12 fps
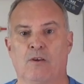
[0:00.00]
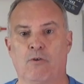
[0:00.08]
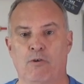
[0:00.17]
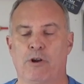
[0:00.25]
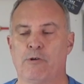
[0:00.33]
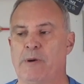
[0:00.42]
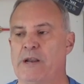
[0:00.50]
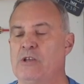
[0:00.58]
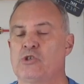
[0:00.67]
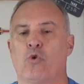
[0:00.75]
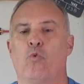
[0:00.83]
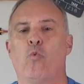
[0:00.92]
All right, everybody,
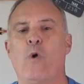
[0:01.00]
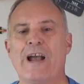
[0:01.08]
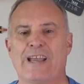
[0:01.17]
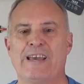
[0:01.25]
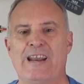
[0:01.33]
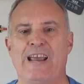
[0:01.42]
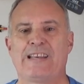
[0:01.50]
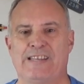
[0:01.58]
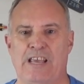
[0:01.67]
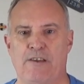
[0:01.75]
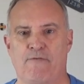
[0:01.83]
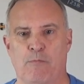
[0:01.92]
so what can I
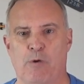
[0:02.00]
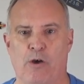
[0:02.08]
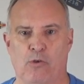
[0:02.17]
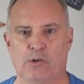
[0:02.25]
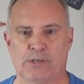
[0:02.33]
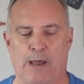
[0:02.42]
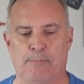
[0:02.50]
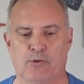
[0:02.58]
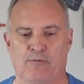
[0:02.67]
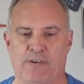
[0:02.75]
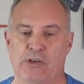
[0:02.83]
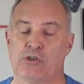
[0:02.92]
take from all those
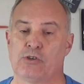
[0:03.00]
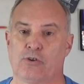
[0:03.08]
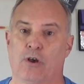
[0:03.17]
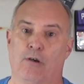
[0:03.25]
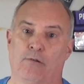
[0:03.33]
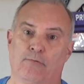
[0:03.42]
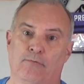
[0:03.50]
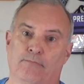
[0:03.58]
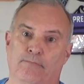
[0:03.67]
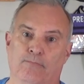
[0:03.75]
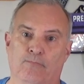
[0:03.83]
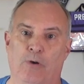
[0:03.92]
observations? I'll
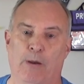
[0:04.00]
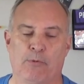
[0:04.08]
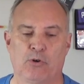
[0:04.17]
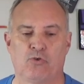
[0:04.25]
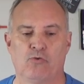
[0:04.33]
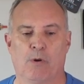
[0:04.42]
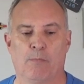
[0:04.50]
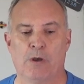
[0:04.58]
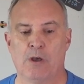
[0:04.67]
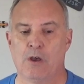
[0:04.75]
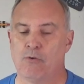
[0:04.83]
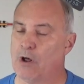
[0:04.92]
hop into them.
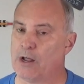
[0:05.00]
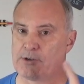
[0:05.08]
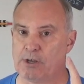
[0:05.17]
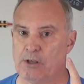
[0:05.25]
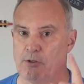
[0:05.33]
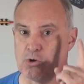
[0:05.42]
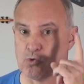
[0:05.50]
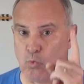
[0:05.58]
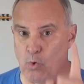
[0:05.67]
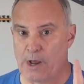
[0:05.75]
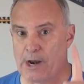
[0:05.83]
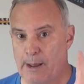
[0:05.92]
Well, I'll tell you, there's
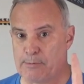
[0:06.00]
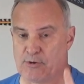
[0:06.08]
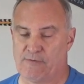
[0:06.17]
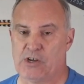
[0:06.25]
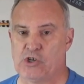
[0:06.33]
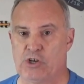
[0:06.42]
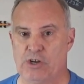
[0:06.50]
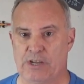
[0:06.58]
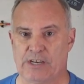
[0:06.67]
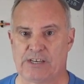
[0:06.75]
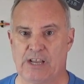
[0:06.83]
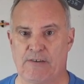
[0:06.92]
one observation you
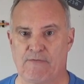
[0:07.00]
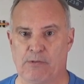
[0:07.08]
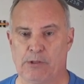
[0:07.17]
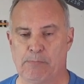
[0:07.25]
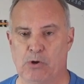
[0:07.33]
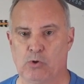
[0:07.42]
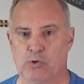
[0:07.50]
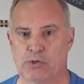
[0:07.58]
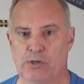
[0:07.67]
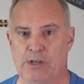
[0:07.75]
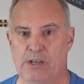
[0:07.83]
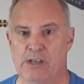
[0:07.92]
can take from the
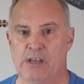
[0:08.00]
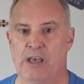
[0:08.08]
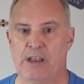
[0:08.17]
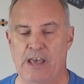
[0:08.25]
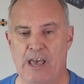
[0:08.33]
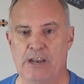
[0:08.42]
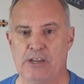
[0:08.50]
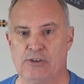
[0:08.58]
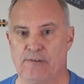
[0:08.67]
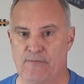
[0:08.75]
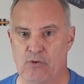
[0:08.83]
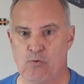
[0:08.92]
bows, and that
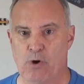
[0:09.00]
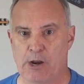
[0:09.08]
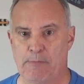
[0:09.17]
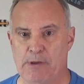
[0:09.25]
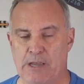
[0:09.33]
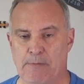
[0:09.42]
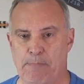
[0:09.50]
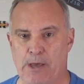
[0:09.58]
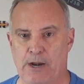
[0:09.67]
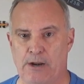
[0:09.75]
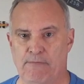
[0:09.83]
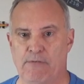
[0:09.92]
is if you want to be
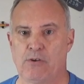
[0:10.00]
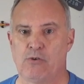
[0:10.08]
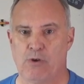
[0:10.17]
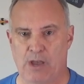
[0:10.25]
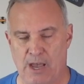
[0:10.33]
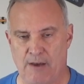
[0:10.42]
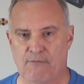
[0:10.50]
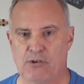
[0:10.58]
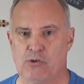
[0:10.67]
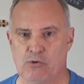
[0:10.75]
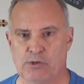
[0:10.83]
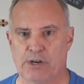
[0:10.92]
competitive, you have to
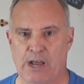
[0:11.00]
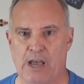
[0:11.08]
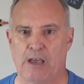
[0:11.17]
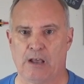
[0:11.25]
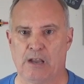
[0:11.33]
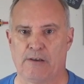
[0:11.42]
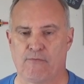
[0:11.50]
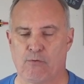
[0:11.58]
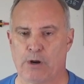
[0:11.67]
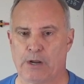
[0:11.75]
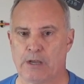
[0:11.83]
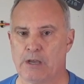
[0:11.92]
use an I L F
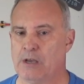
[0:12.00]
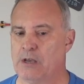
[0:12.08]
rig.